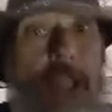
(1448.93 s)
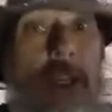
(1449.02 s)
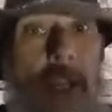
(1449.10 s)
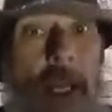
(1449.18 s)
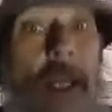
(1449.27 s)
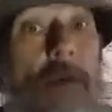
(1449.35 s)

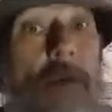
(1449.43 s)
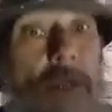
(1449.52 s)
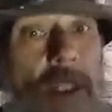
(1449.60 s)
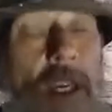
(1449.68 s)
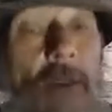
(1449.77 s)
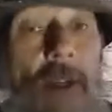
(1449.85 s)
that he was
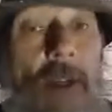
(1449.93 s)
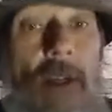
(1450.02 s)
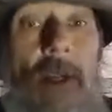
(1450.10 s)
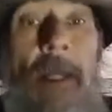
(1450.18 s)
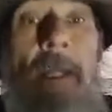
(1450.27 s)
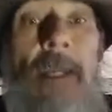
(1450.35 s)
given,
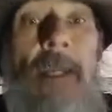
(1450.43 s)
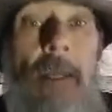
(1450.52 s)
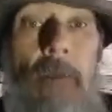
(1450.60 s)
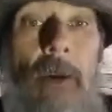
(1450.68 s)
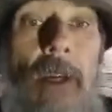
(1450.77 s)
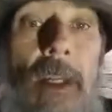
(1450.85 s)

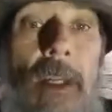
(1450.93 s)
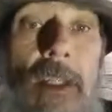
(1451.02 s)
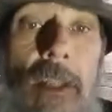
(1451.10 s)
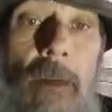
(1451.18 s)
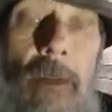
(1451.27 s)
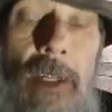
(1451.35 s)
community
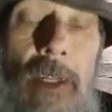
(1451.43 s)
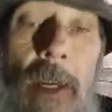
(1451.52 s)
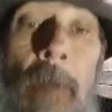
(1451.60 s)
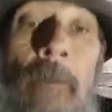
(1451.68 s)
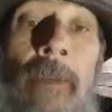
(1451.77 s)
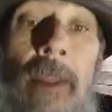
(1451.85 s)
service,
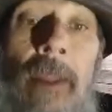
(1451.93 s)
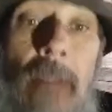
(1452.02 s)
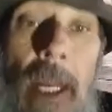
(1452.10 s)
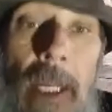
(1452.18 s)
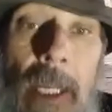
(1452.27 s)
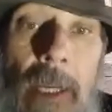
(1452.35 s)

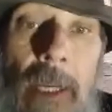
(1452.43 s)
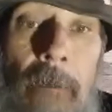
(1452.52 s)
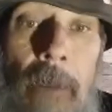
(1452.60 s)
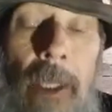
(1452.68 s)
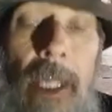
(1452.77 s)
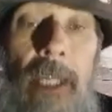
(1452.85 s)
that he
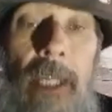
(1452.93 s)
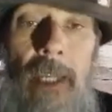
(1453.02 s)
completed